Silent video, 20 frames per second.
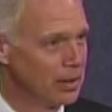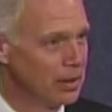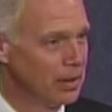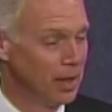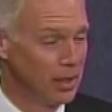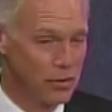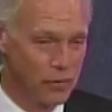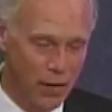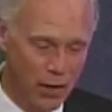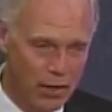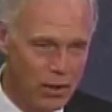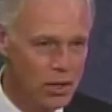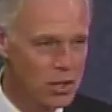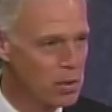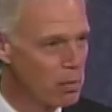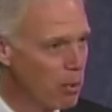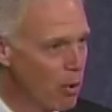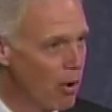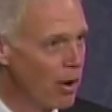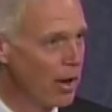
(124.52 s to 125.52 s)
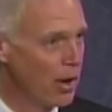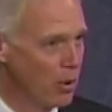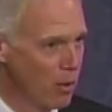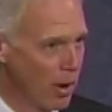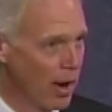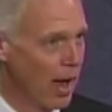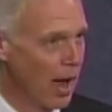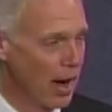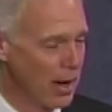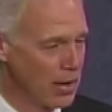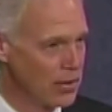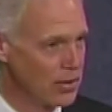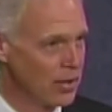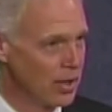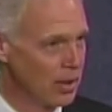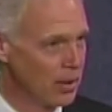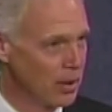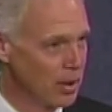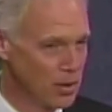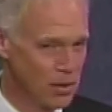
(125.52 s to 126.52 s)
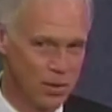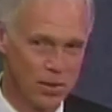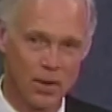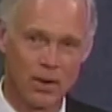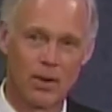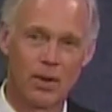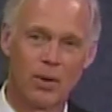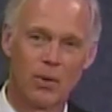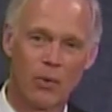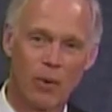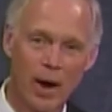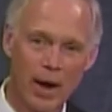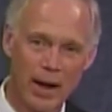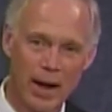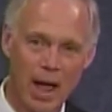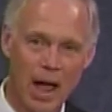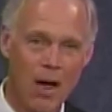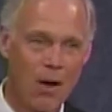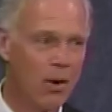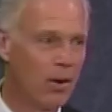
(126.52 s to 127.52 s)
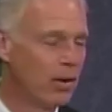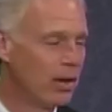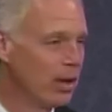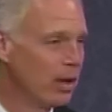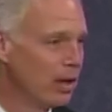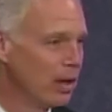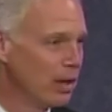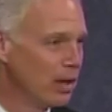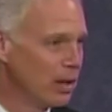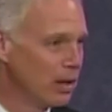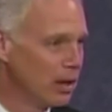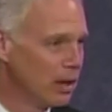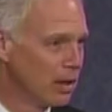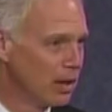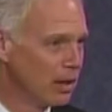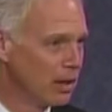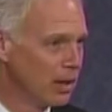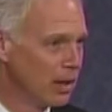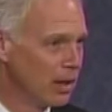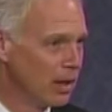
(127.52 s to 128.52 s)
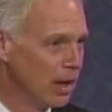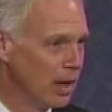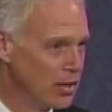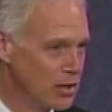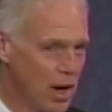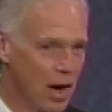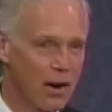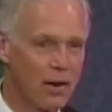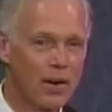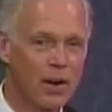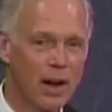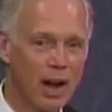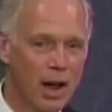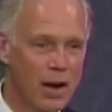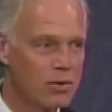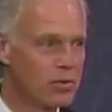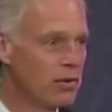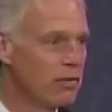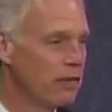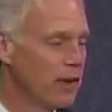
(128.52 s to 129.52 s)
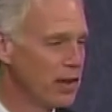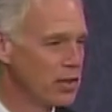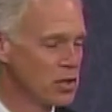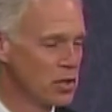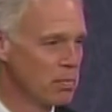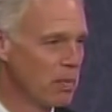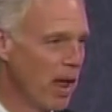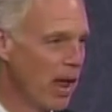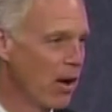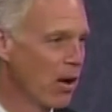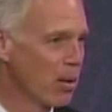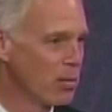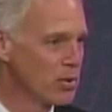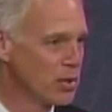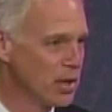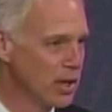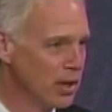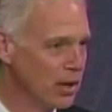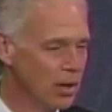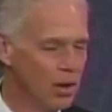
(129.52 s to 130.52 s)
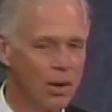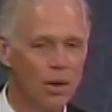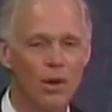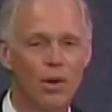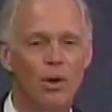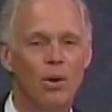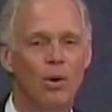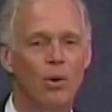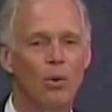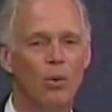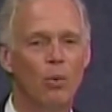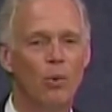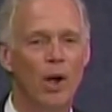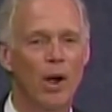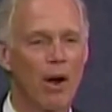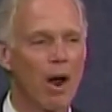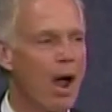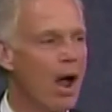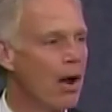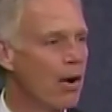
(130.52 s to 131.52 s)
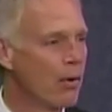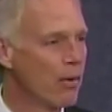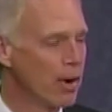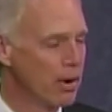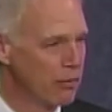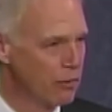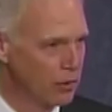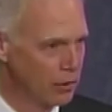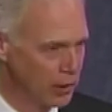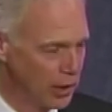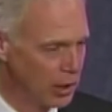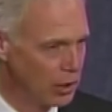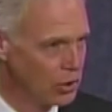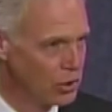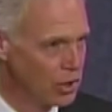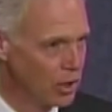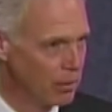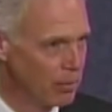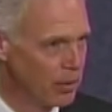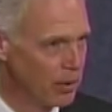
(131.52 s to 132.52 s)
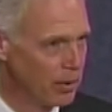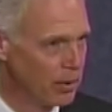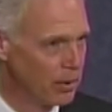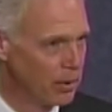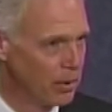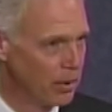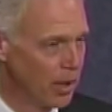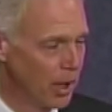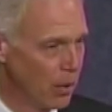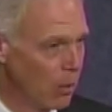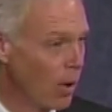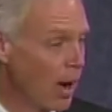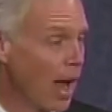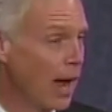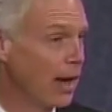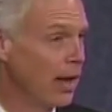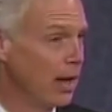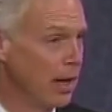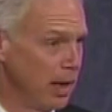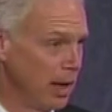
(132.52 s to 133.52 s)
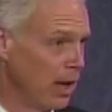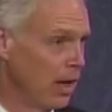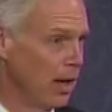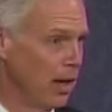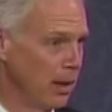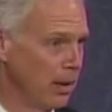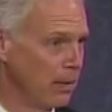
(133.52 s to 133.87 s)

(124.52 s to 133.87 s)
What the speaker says: It's very disappointing, quite honestly, because right now, as our country faces bankruptcy, we are hungering for leadership, and we're not getting any.